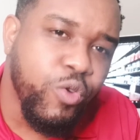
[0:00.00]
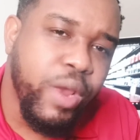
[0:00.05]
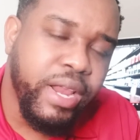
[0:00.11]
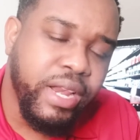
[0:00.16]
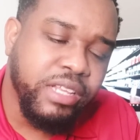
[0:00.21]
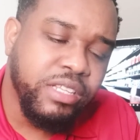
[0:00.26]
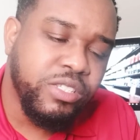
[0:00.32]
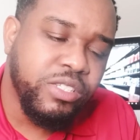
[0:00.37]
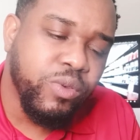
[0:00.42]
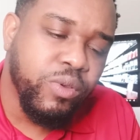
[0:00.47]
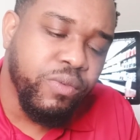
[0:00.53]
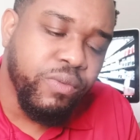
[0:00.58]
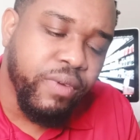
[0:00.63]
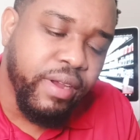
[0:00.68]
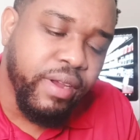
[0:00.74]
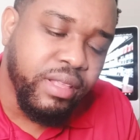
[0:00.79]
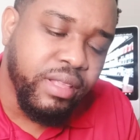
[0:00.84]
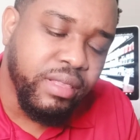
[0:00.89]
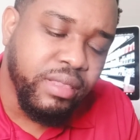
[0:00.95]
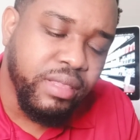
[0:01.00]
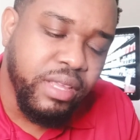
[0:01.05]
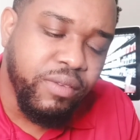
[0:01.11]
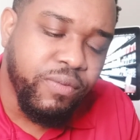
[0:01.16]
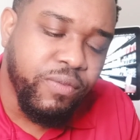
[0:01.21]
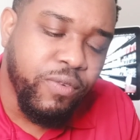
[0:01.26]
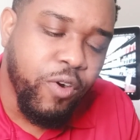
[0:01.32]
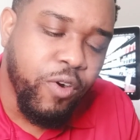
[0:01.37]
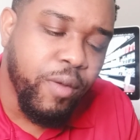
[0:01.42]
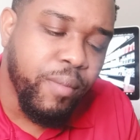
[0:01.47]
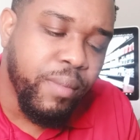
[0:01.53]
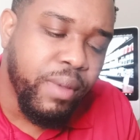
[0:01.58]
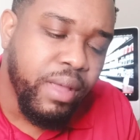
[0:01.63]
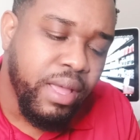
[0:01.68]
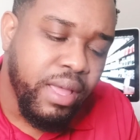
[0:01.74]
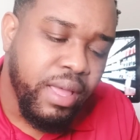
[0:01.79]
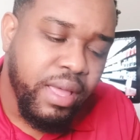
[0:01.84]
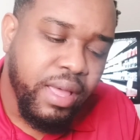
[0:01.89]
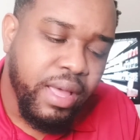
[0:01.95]
this to a very thin form.
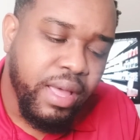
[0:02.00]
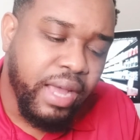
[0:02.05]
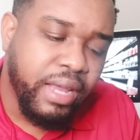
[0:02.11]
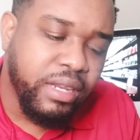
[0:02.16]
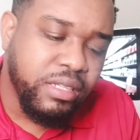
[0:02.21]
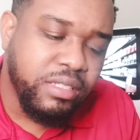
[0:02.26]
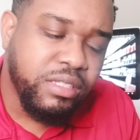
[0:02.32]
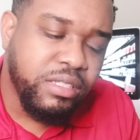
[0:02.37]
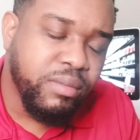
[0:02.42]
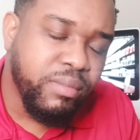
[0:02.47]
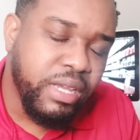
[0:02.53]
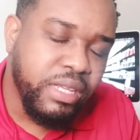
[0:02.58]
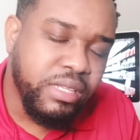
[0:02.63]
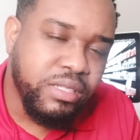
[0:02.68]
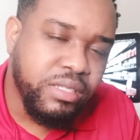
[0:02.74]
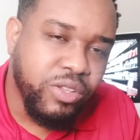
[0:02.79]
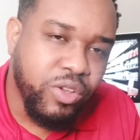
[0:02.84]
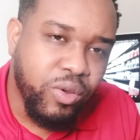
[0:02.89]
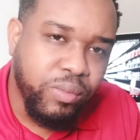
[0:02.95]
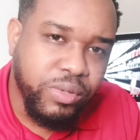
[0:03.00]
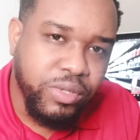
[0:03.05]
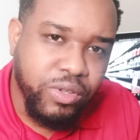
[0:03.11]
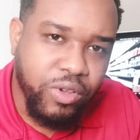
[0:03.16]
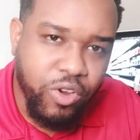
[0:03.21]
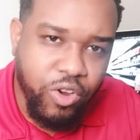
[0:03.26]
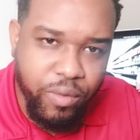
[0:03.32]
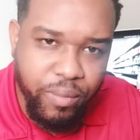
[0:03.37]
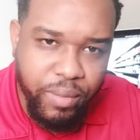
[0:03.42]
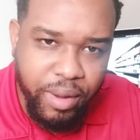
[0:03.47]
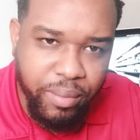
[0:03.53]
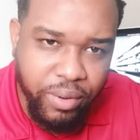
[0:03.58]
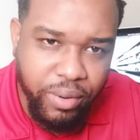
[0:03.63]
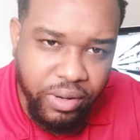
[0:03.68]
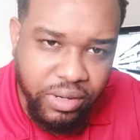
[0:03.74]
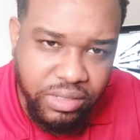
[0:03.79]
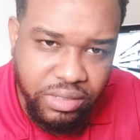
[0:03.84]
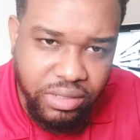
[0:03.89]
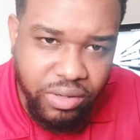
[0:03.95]
Add this to my soaps or my
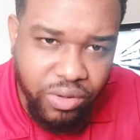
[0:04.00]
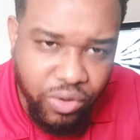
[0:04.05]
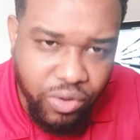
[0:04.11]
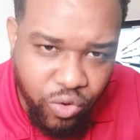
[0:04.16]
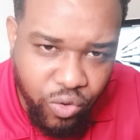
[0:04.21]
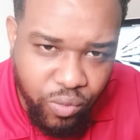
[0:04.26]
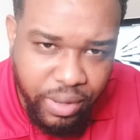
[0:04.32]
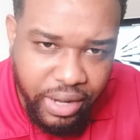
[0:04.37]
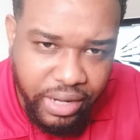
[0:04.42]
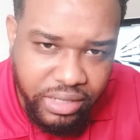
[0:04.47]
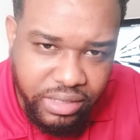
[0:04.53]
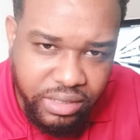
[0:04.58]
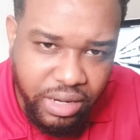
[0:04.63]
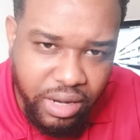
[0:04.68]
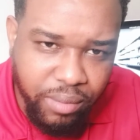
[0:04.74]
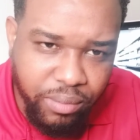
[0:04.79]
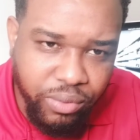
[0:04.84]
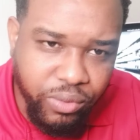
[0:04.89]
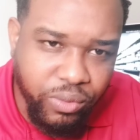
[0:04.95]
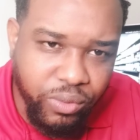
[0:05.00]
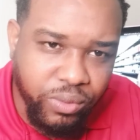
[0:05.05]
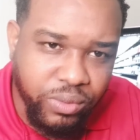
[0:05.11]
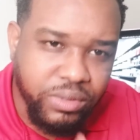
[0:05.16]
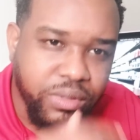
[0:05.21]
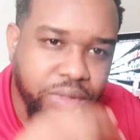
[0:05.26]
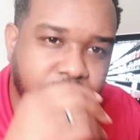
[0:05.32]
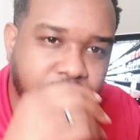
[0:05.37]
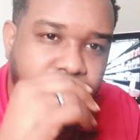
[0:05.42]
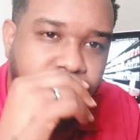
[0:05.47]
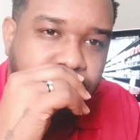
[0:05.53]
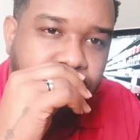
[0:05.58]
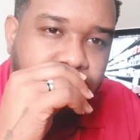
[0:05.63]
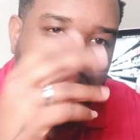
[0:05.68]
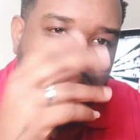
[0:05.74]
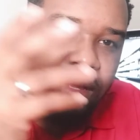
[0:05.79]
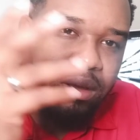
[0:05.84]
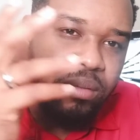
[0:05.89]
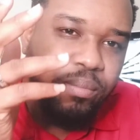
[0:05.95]
personal homemade shampoos.
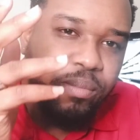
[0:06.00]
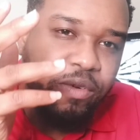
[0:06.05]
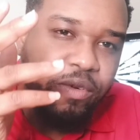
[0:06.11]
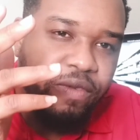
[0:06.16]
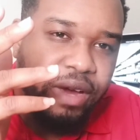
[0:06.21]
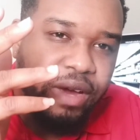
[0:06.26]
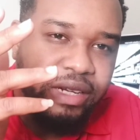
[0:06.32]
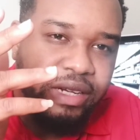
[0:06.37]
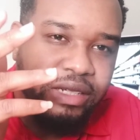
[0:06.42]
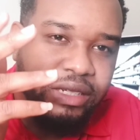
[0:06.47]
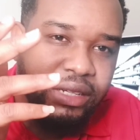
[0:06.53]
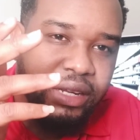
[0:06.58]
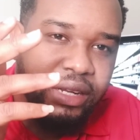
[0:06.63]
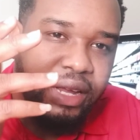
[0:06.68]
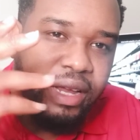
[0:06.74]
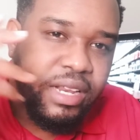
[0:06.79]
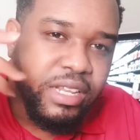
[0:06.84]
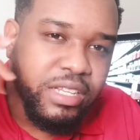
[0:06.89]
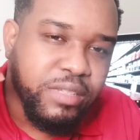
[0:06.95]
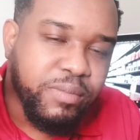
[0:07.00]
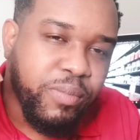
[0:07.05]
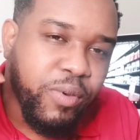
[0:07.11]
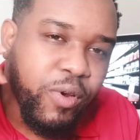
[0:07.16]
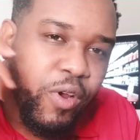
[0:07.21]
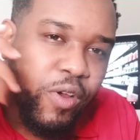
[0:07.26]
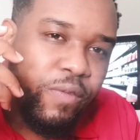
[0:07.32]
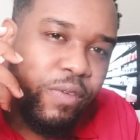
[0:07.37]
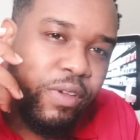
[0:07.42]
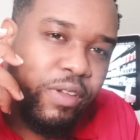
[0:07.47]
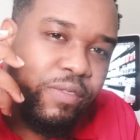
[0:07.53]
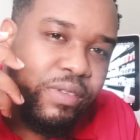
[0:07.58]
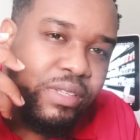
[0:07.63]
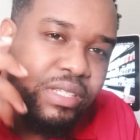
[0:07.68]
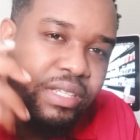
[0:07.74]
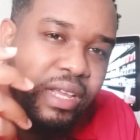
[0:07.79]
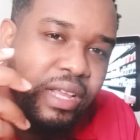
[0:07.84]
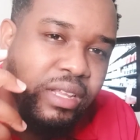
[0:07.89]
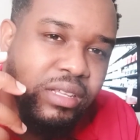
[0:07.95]
Perfection. It is perfect for
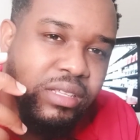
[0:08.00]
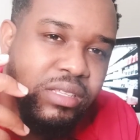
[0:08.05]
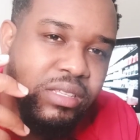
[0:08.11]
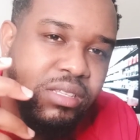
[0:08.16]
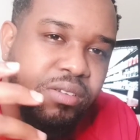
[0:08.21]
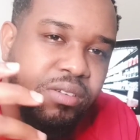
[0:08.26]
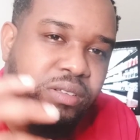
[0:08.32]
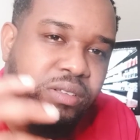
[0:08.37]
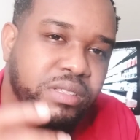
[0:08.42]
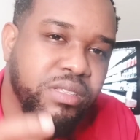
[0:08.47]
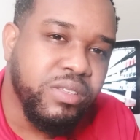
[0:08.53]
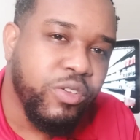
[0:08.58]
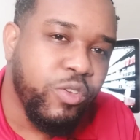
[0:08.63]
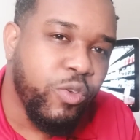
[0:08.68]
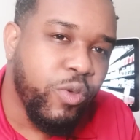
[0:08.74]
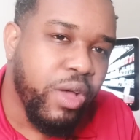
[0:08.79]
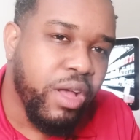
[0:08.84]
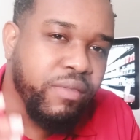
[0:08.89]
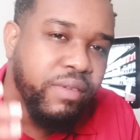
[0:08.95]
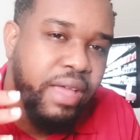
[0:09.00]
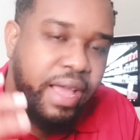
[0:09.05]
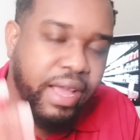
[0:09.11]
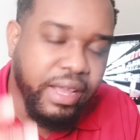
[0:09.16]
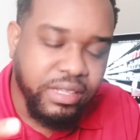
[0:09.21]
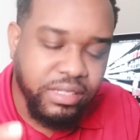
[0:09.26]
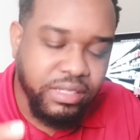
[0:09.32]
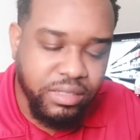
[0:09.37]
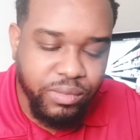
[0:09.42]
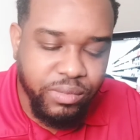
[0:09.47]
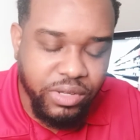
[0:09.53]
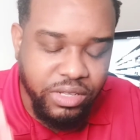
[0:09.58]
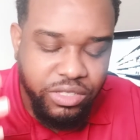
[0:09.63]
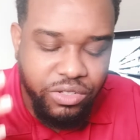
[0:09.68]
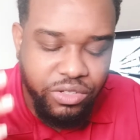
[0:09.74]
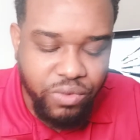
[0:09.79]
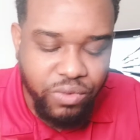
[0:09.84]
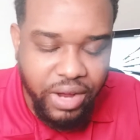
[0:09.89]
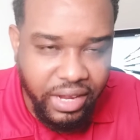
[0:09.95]
skin concerns. So you have eczema,
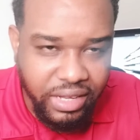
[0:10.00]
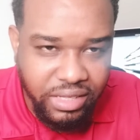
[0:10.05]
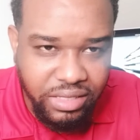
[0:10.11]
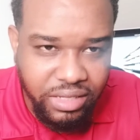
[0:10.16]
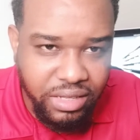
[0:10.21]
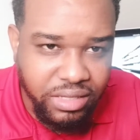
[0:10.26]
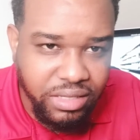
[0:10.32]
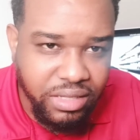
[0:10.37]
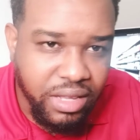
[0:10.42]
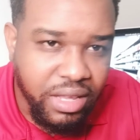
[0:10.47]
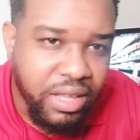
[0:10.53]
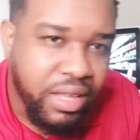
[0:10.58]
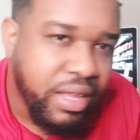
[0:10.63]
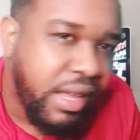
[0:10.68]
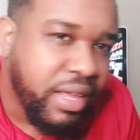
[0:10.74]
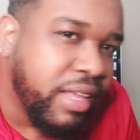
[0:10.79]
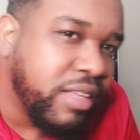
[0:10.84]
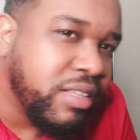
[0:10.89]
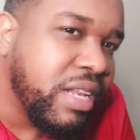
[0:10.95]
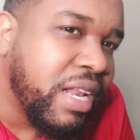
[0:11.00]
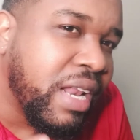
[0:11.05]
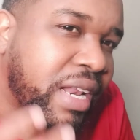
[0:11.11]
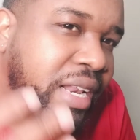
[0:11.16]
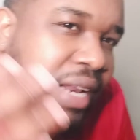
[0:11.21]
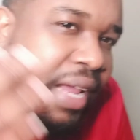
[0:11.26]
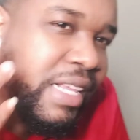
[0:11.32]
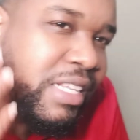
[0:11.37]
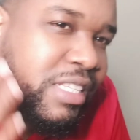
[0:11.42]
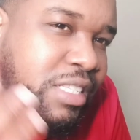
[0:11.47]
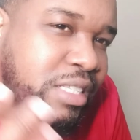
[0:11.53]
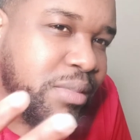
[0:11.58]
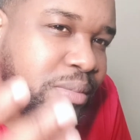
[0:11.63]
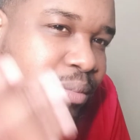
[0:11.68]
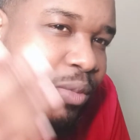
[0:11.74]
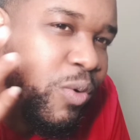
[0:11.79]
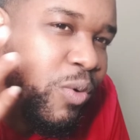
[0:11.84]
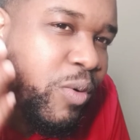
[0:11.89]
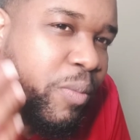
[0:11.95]
psoriasis, gives you that nice
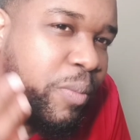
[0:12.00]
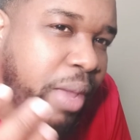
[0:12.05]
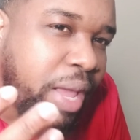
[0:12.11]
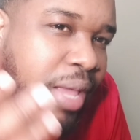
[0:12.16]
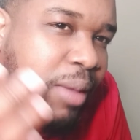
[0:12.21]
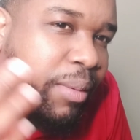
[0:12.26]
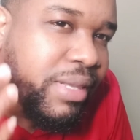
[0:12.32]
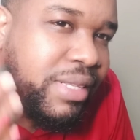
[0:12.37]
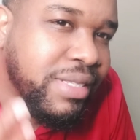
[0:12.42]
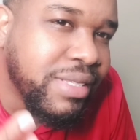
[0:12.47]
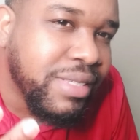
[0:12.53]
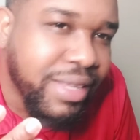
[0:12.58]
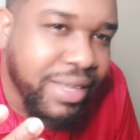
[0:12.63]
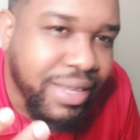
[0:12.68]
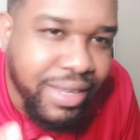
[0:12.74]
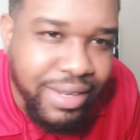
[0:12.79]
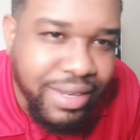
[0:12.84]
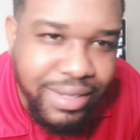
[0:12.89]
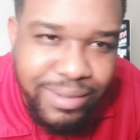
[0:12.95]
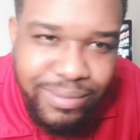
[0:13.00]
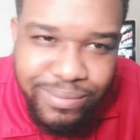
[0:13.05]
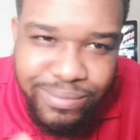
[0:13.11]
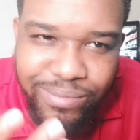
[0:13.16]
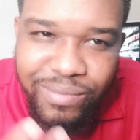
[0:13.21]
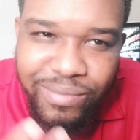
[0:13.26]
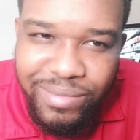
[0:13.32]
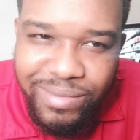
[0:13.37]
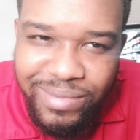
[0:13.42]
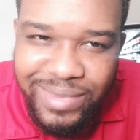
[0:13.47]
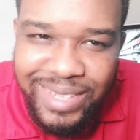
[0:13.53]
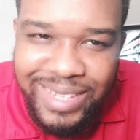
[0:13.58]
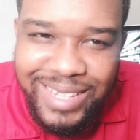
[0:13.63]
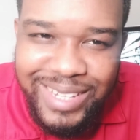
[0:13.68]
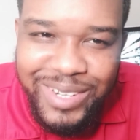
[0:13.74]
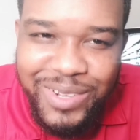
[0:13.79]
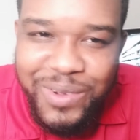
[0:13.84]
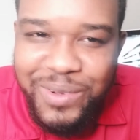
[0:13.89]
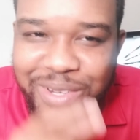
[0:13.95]
smooth baby skin.
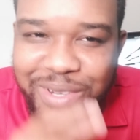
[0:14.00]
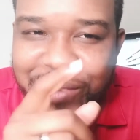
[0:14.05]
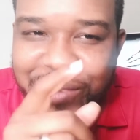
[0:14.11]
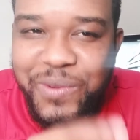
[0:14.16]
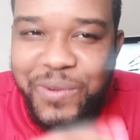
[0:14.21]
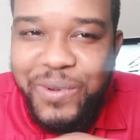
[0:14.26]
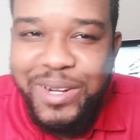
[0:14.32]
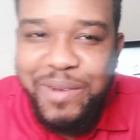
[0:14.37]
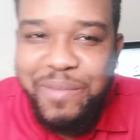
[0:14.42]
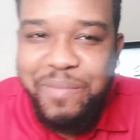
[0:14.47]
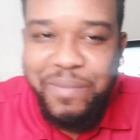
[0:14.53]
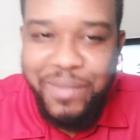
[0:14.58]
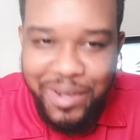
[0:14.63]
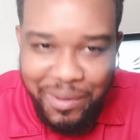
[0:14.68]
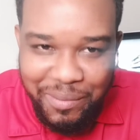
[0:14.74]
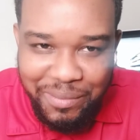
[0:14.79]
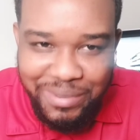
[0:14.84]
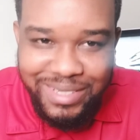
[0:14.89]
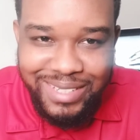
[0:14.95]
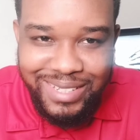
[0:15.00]
You don't want them bumps,